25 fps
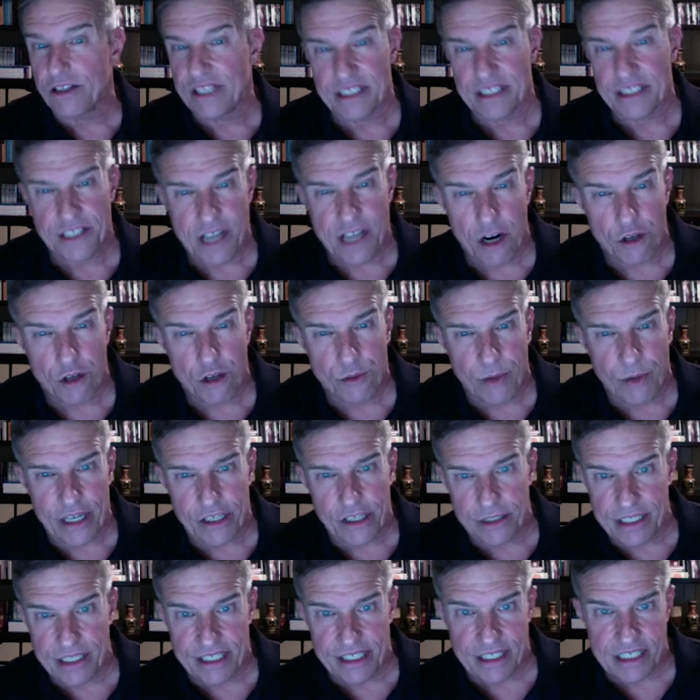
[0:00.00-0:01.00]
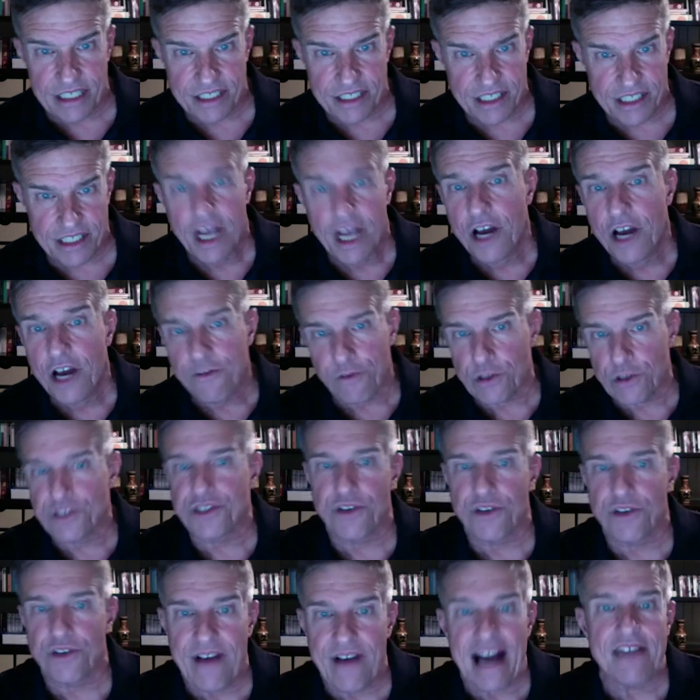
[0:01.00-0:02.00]
It's hardwired in us for
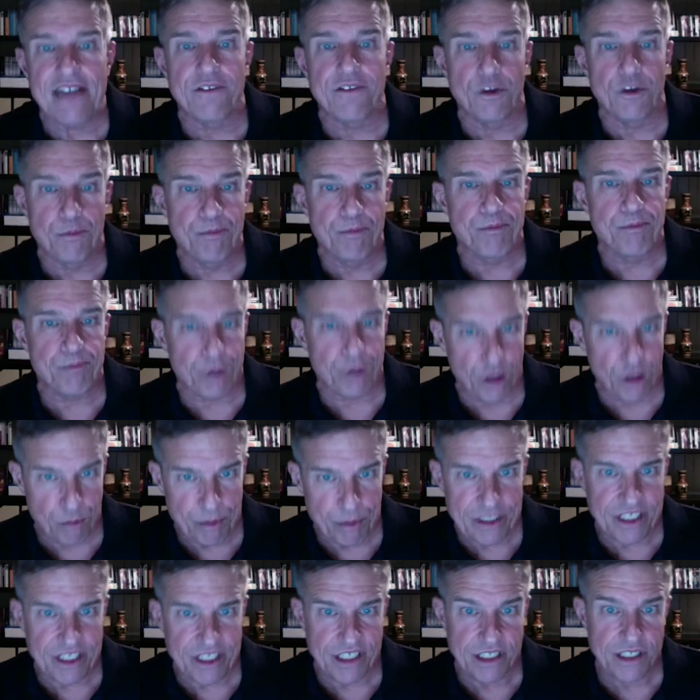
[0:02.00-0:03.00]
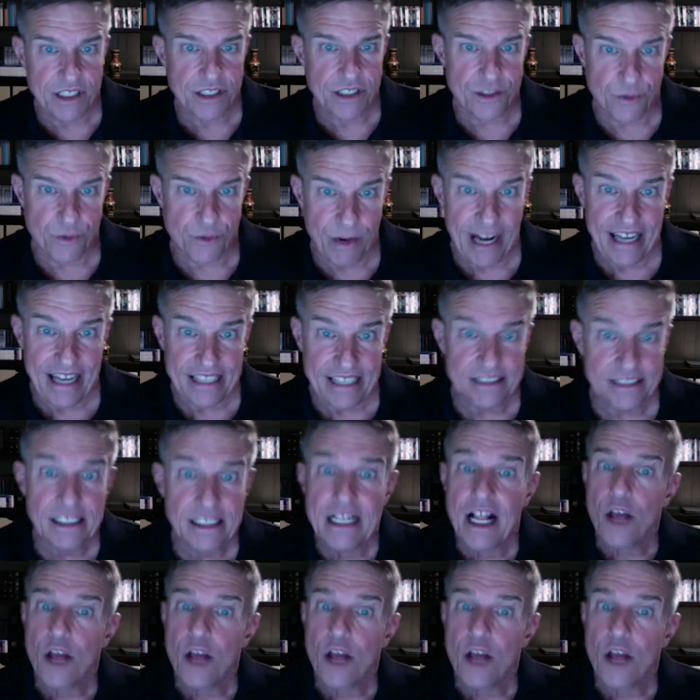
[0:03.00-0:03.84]
survival purposes, right?